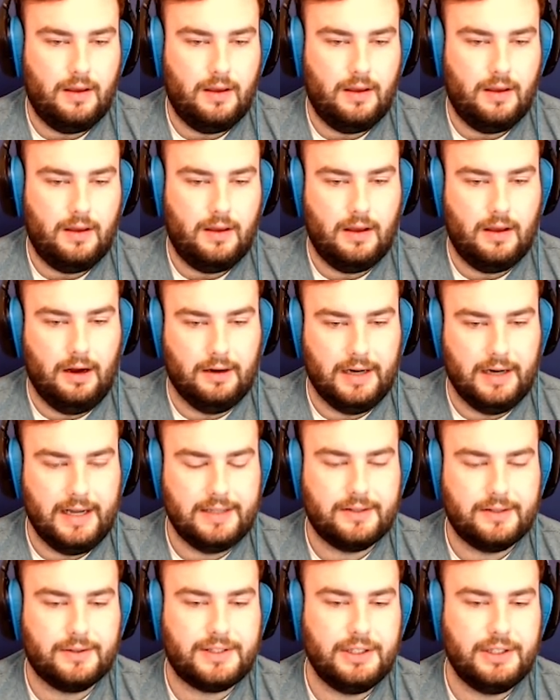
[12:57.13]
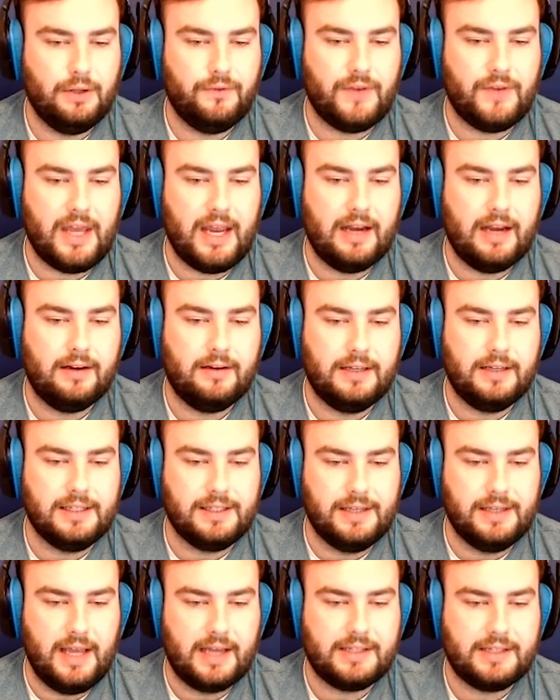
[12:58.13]
Alright, so Sylvain is
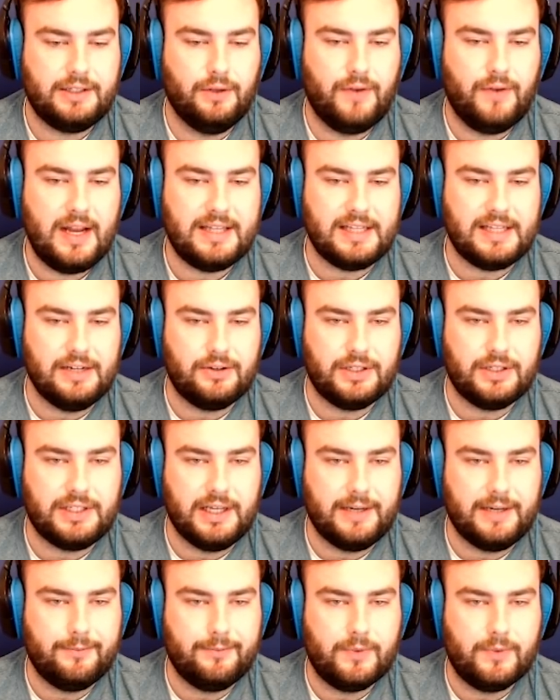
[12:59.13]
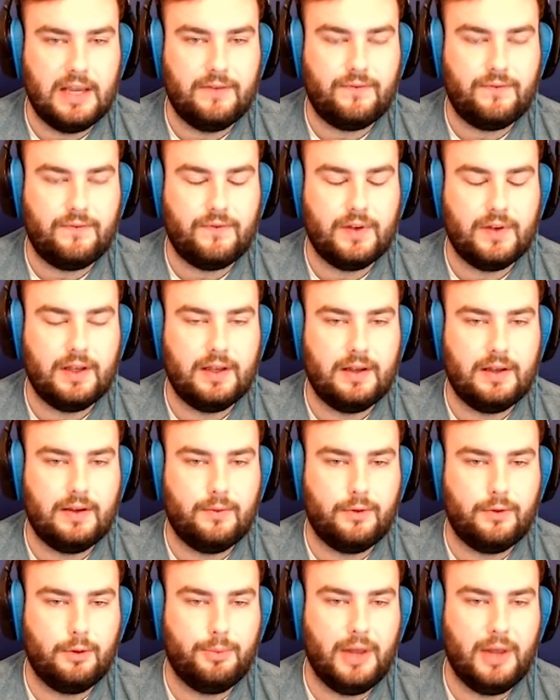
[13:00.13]
next. Sylvain's interesting. If
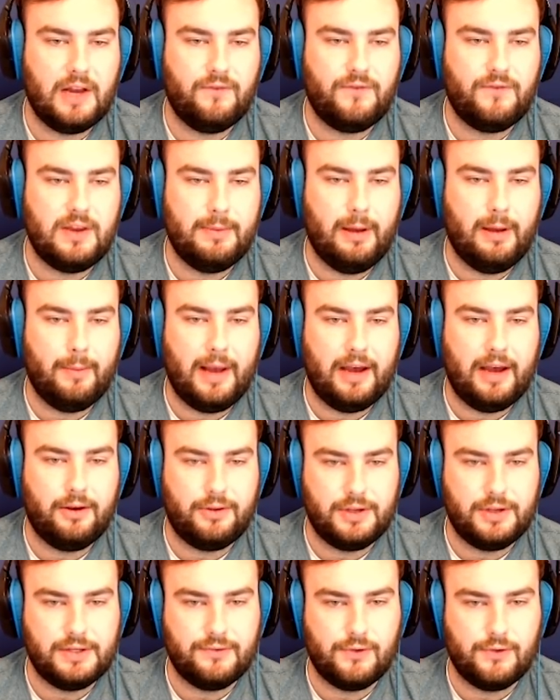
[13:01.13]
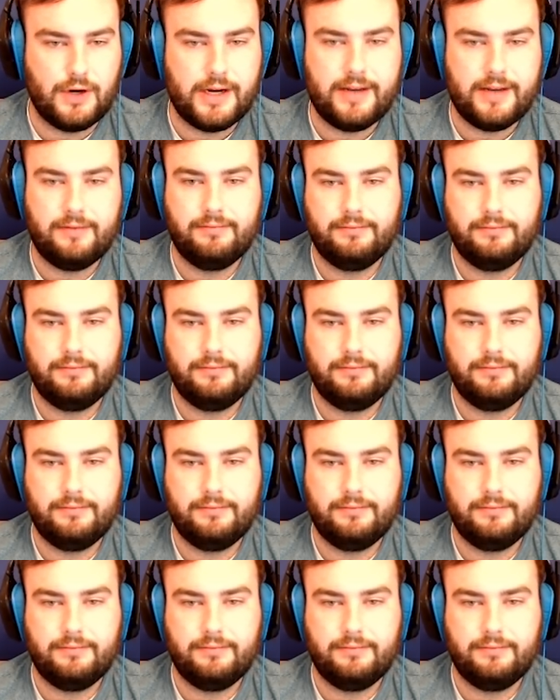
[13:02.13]
you're playing female Byleth, he's free.